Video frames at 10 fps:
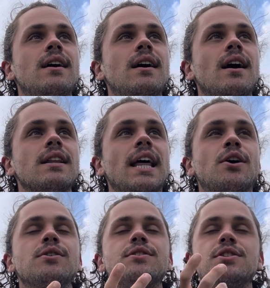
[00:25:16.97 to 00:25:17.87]

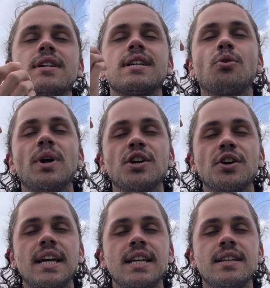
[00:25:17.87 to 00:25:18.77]
like when you're
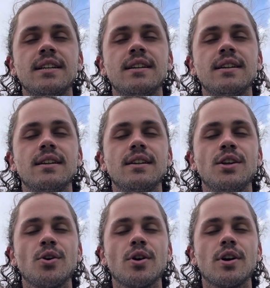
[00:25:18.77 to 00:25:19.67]
in
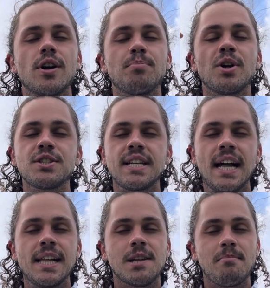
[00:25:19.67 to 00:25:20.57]
your
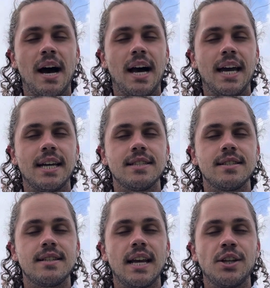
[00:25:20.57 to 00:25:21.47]
personality
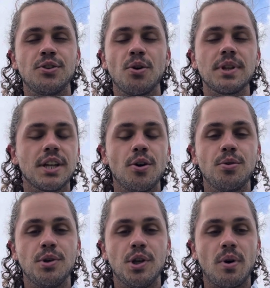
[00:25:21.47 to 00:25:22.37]
mind and you don't really know
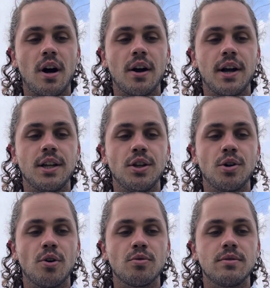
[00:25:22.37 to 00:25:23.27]
who you are, and you
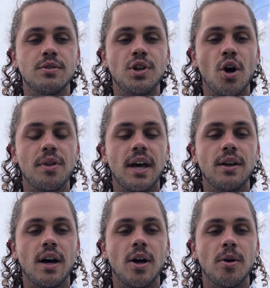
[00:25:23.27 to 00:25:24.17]
don't know that
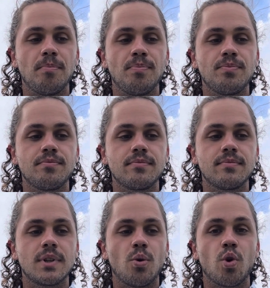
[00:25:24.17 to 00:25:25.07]

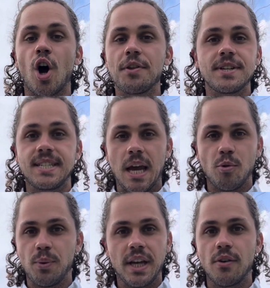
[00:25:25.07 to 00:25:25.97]
we're all the
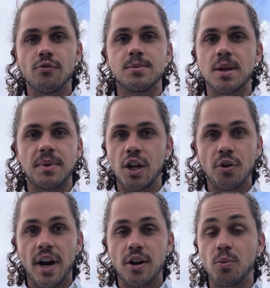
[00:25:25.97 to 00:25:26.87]
same, we come from something
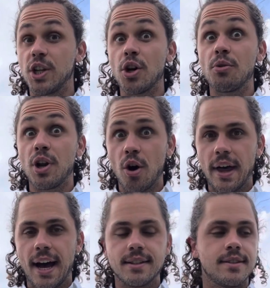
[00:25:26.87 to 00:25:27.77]
greater, when you don't know
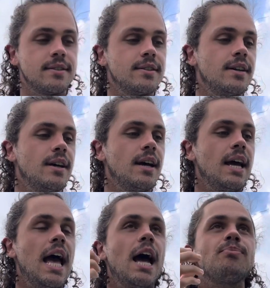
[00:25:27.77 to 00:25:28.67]
that.
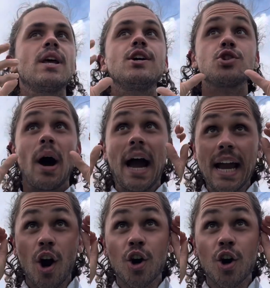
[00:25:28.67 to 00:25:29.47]
So I